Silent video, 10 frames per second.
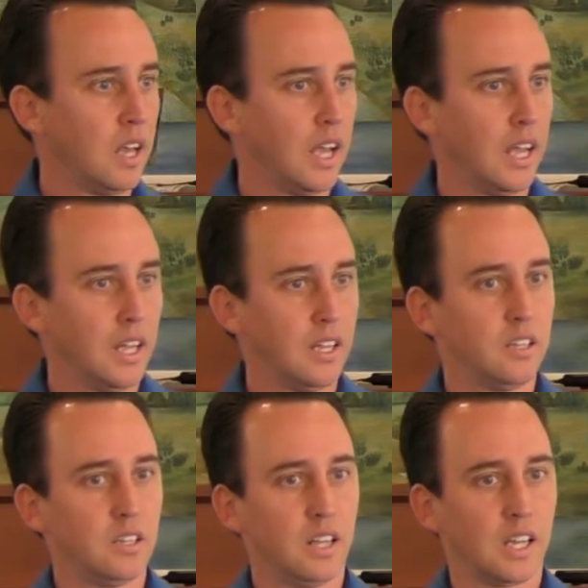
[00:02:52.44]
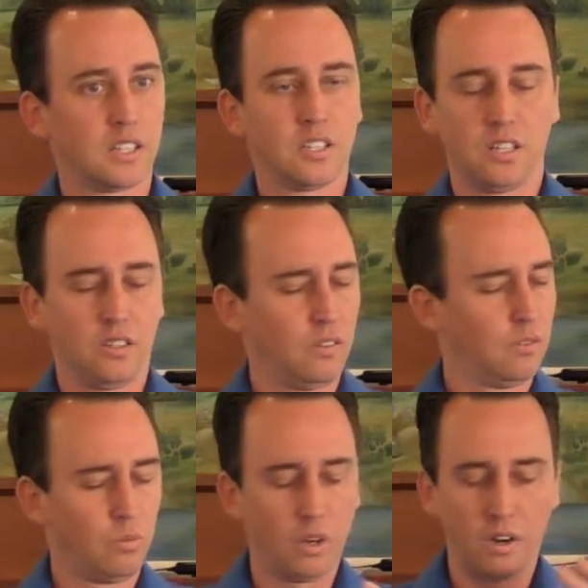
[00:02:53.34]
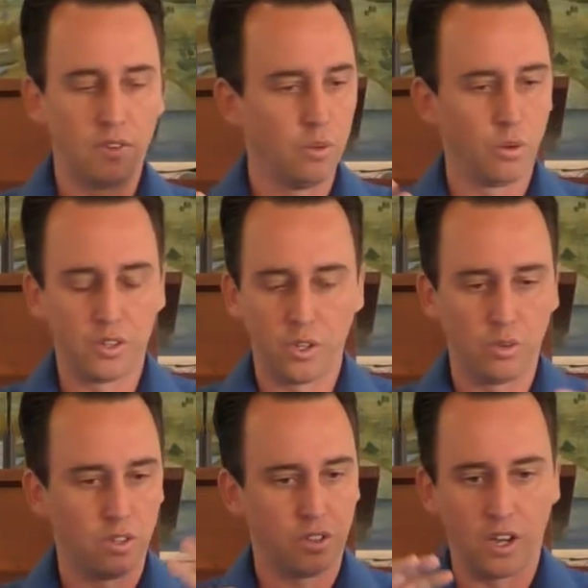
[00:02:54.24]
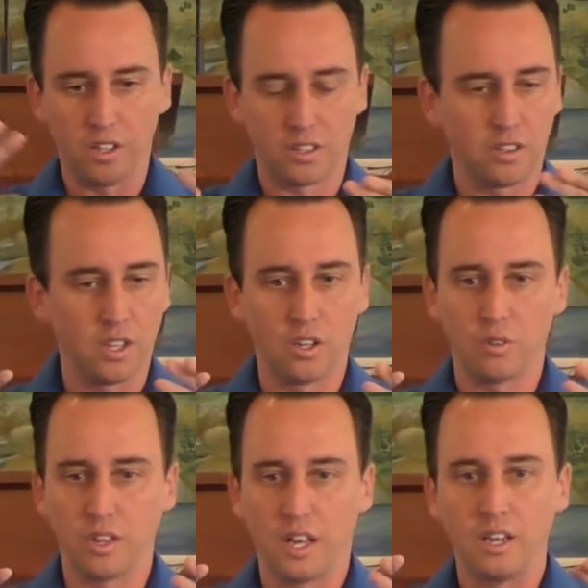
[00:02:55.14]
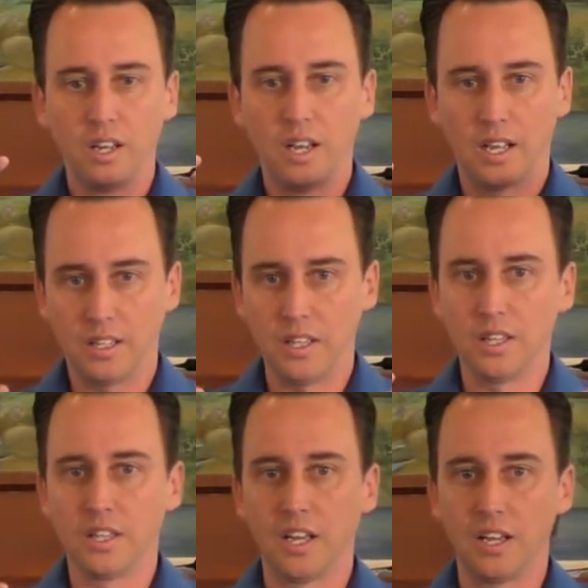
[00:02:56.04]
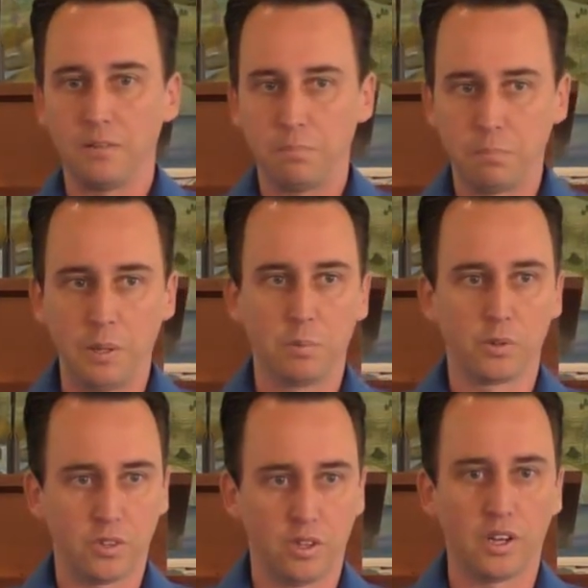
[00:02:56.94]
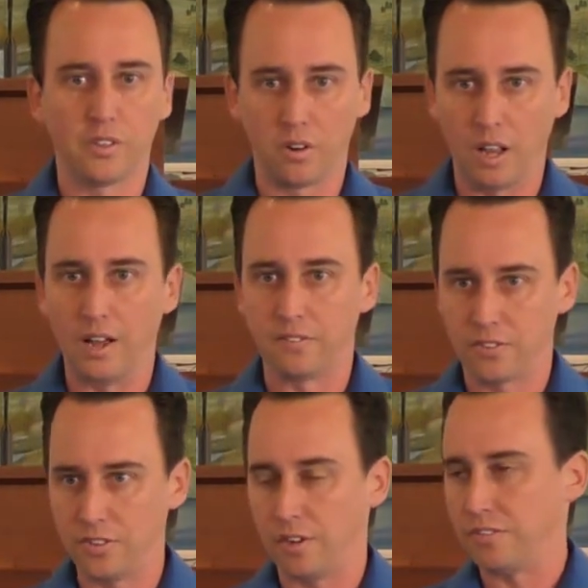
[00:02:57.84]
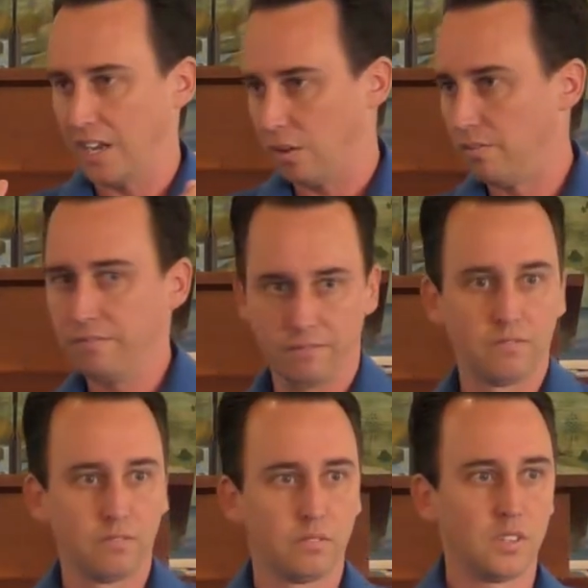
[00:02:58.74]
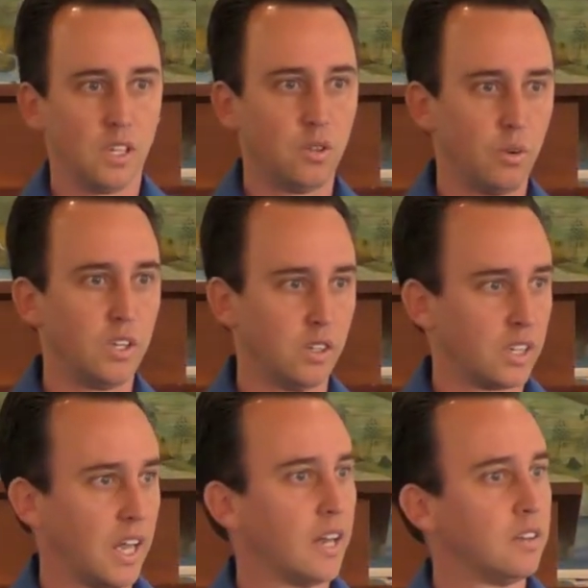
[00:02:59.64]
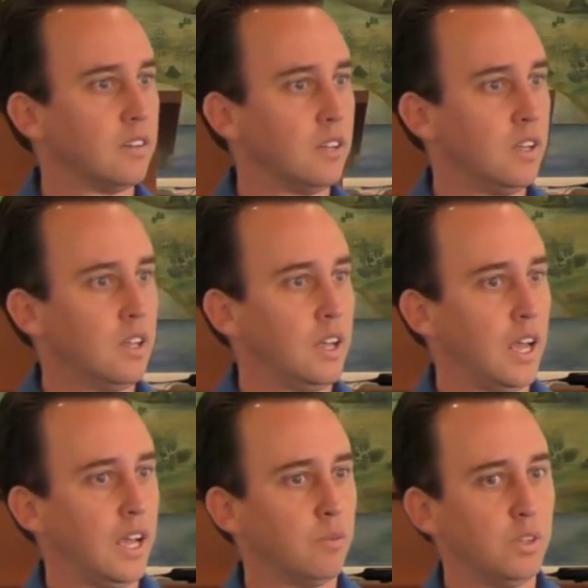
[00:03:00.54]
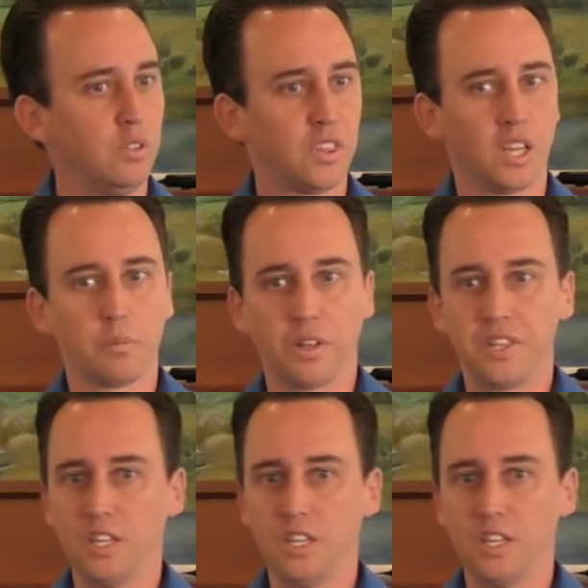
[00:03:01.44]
And like I said, whatever you want to do and thoughts and theories of that, at the end of the day, people still have their lives snuffed out, either way you look at it. And when you think about the